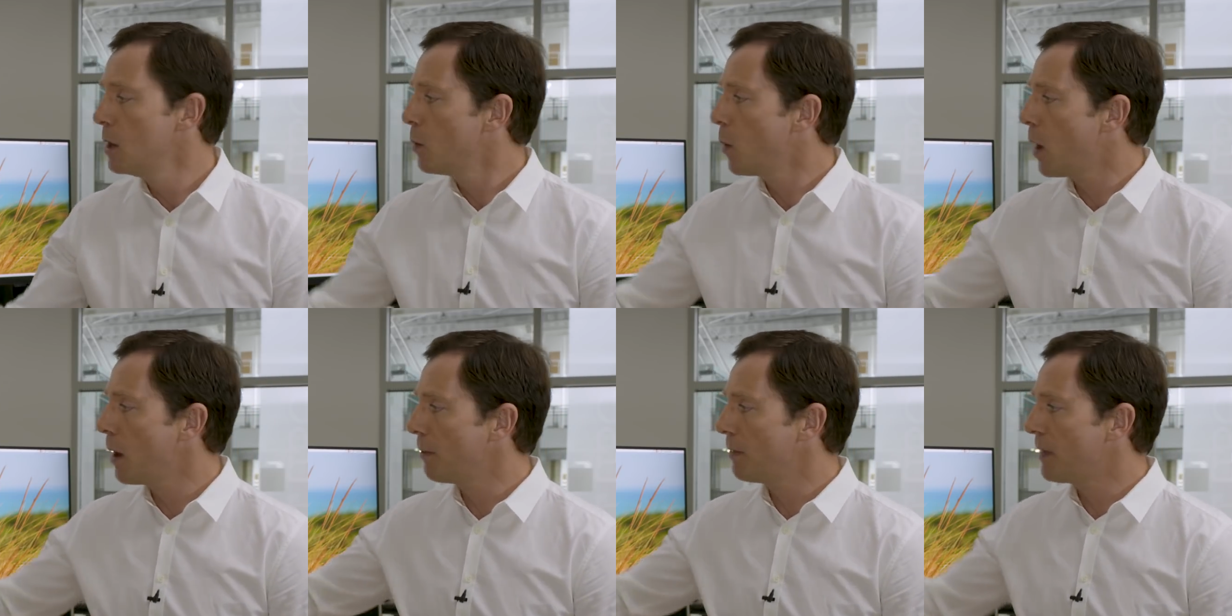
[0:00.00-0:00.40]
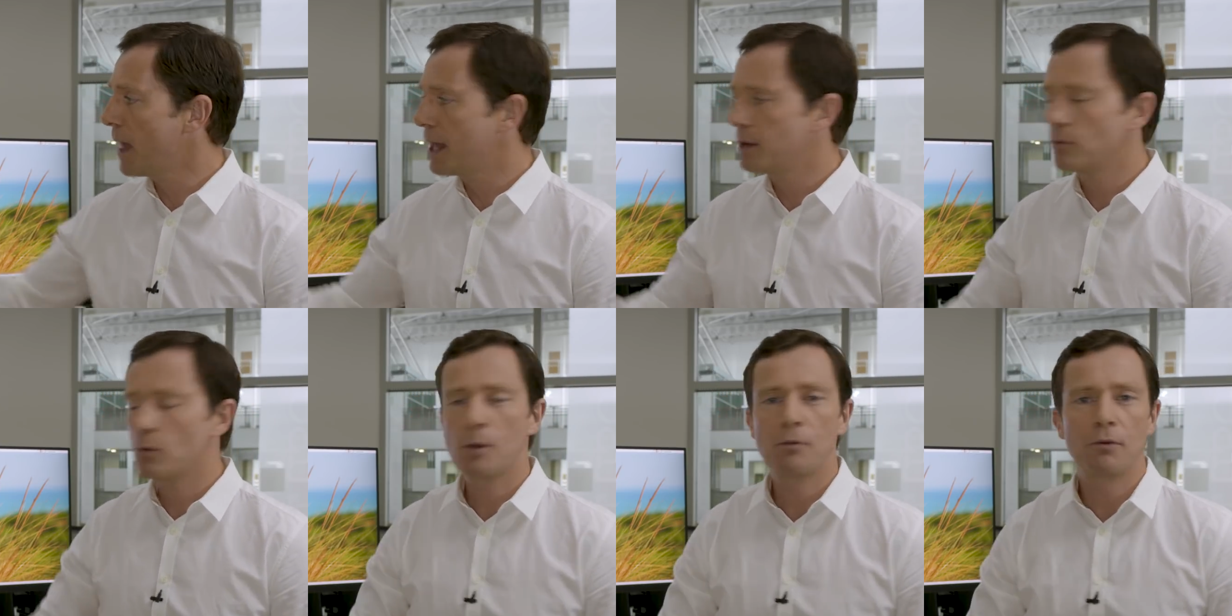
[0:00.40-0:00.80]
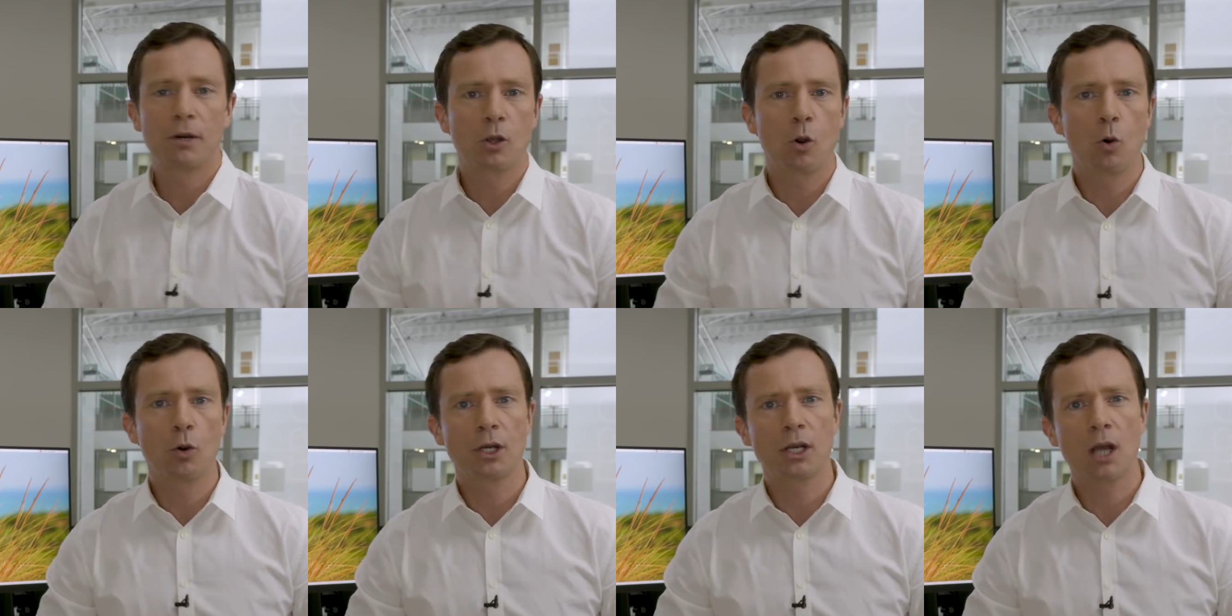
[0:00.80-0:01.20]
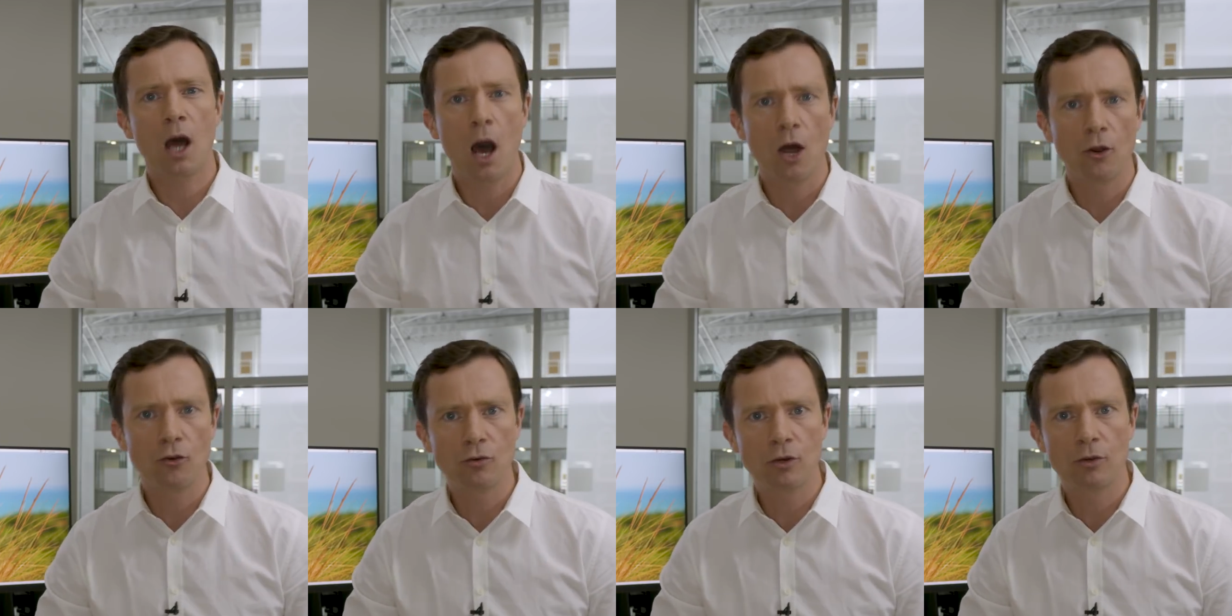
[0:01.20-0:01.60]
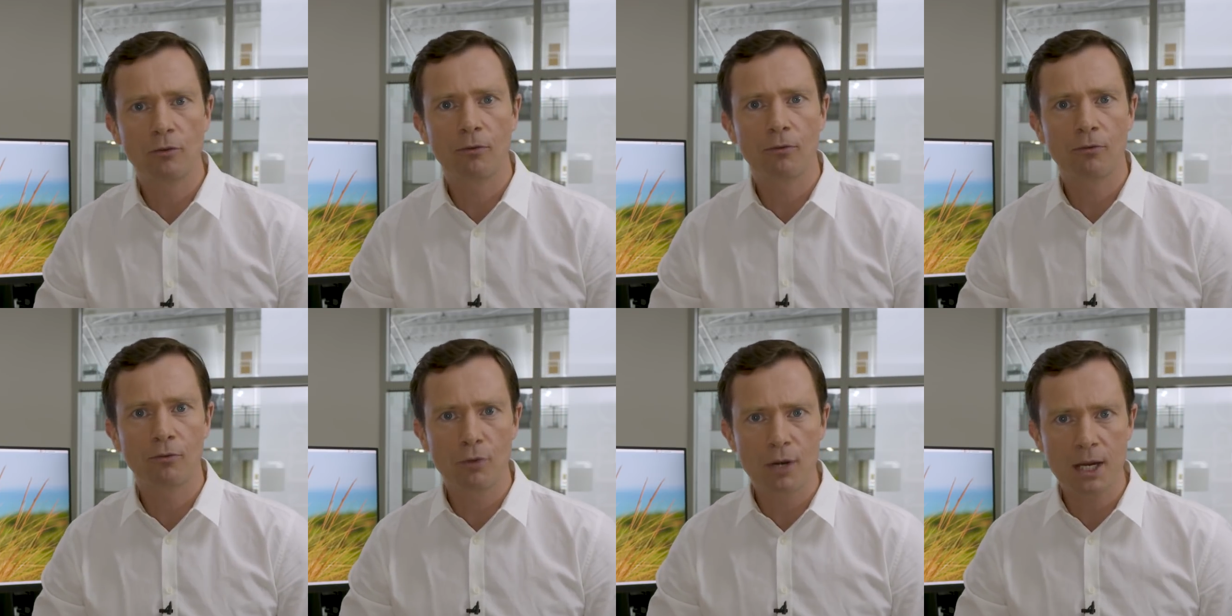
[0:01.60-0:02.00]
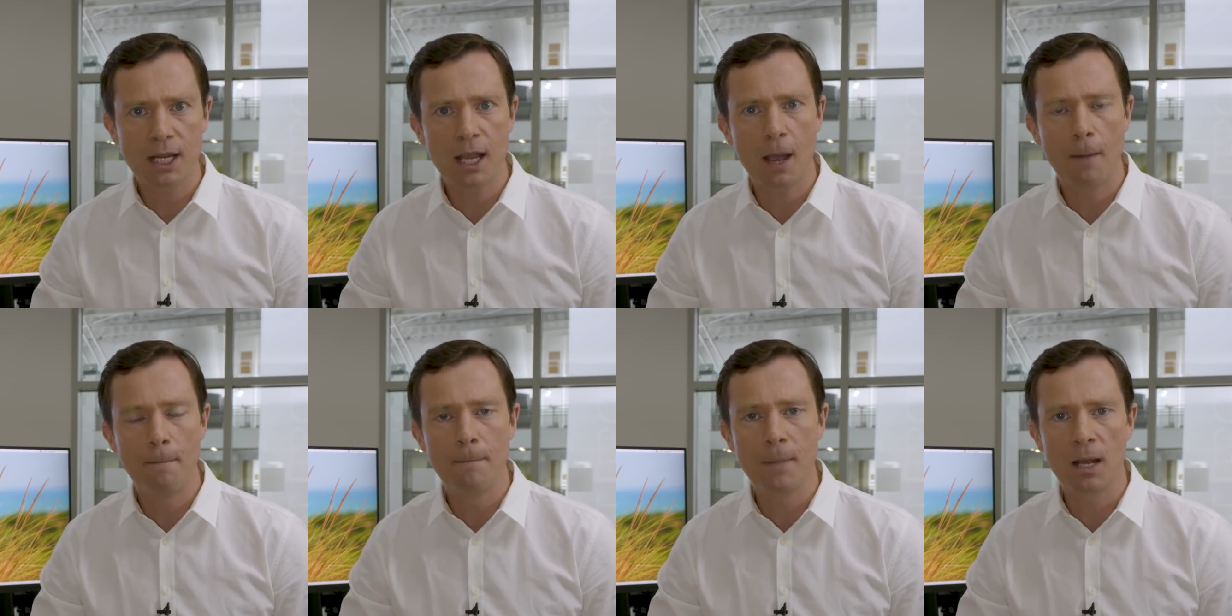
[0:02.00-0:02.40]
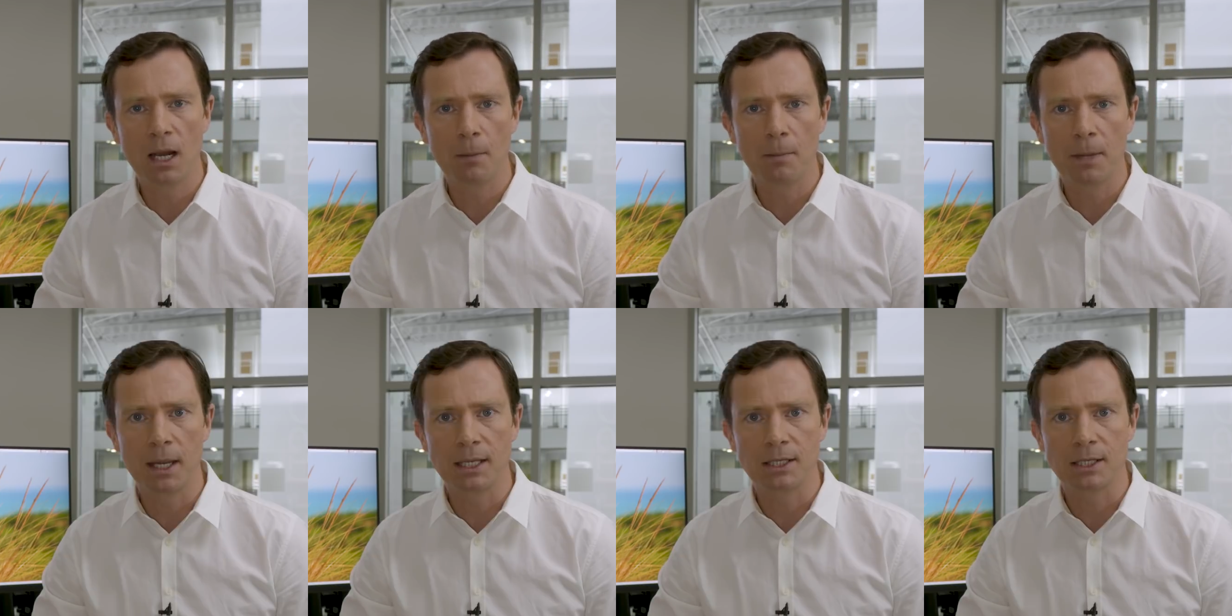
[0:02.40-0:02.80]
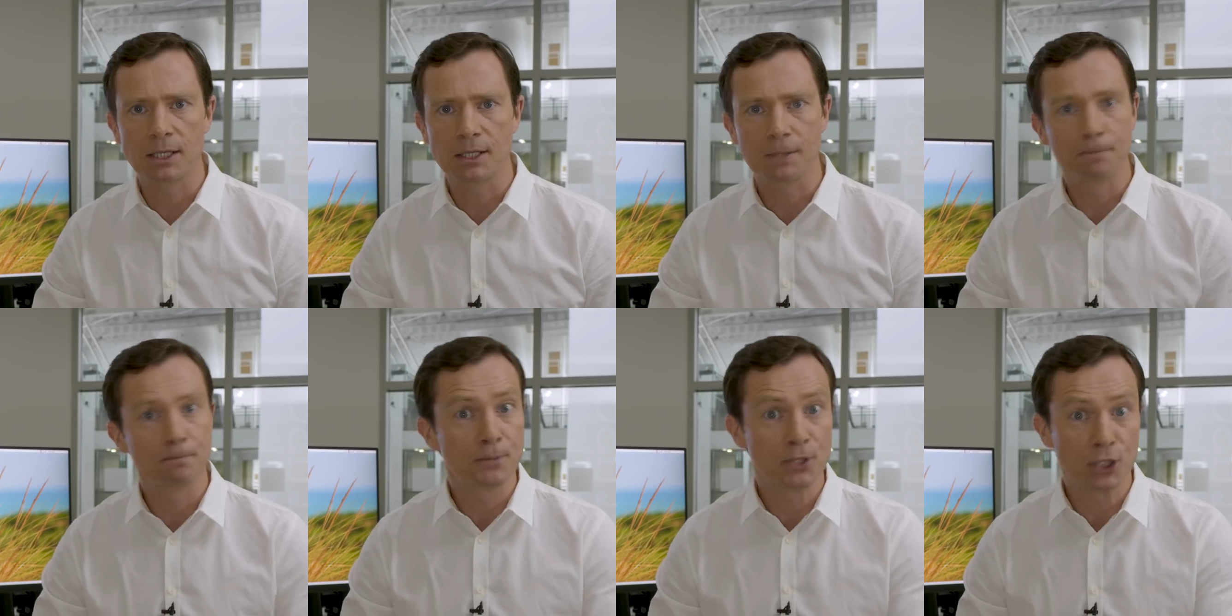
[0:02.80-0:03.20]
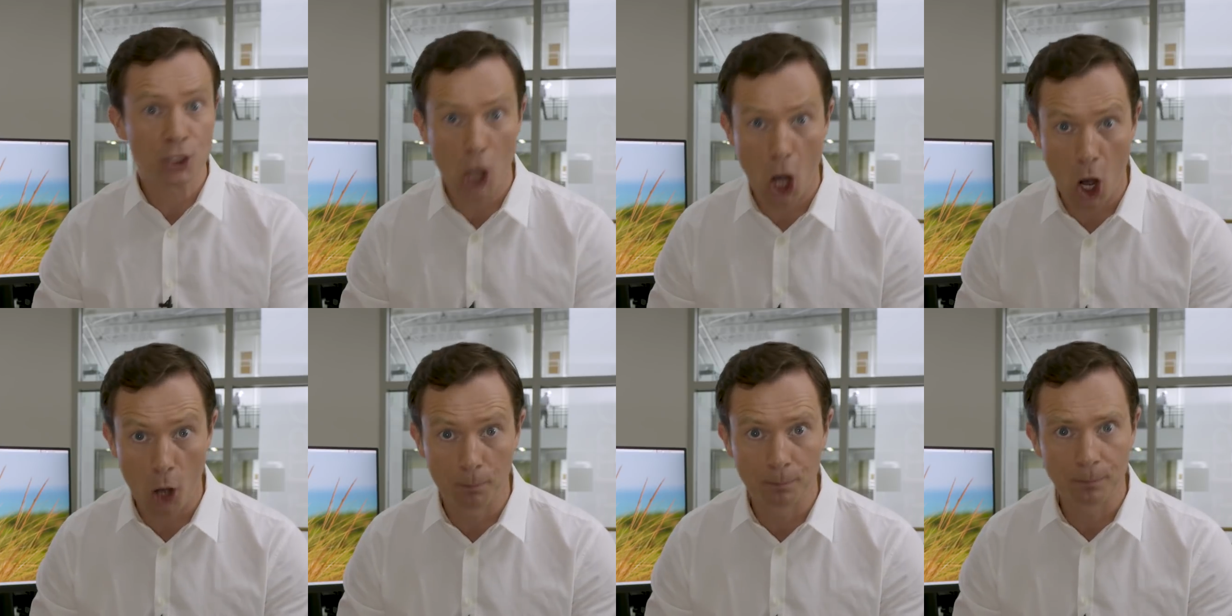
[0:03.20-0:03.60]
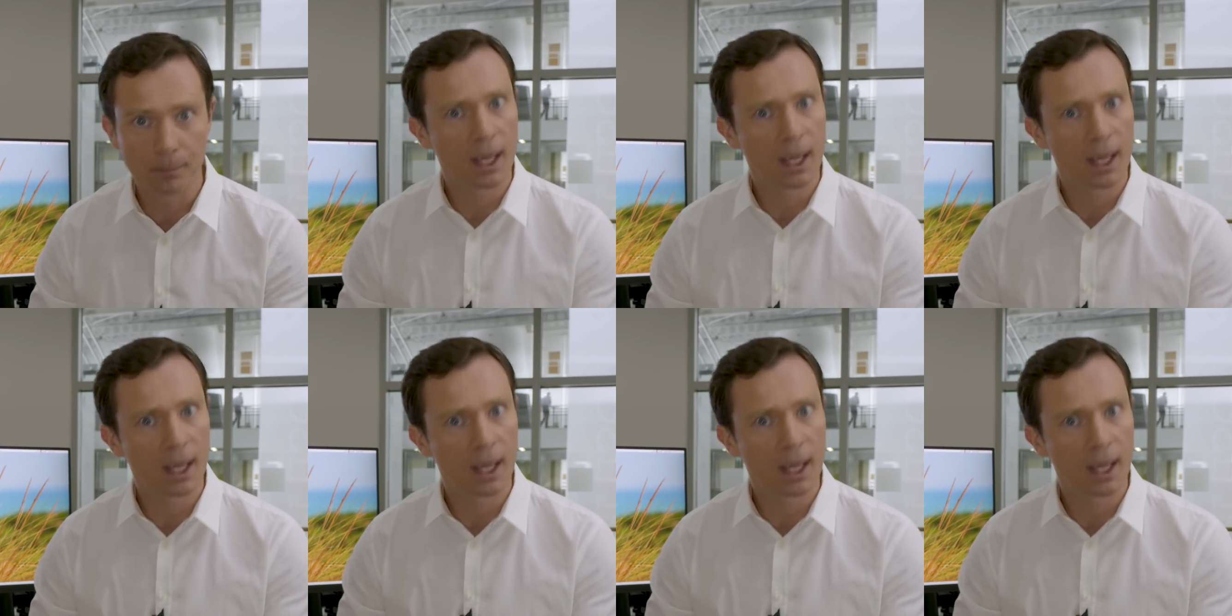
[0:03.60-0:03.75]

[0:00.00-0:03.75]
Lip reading: well, then we recorded 103 millimetres. So,